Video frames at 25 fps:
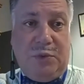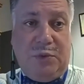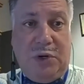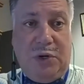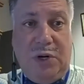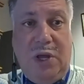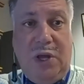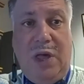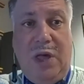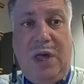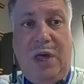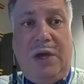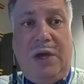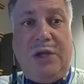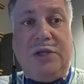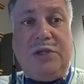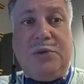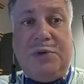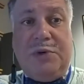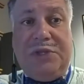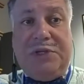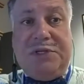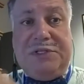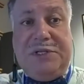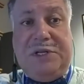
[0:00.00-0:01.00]
We're
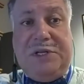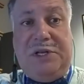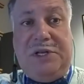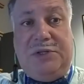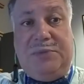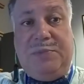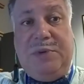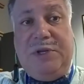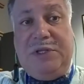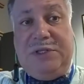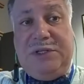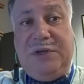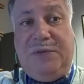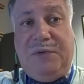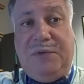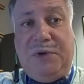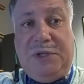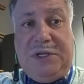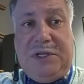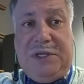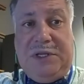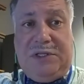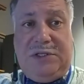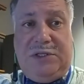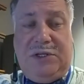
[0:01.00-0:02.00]
doing things a little bit
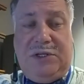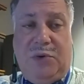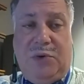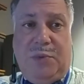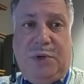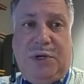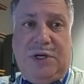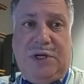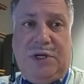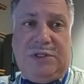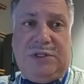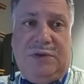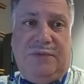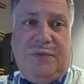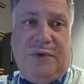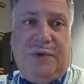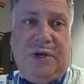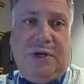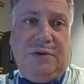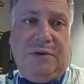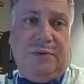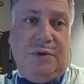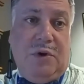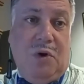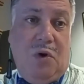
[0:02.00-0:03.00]
differently this year because of
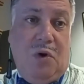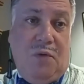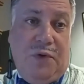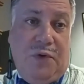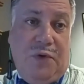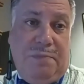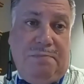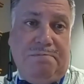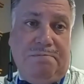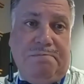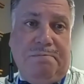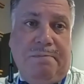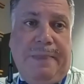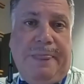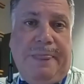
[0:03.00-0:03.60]
uh, COVID,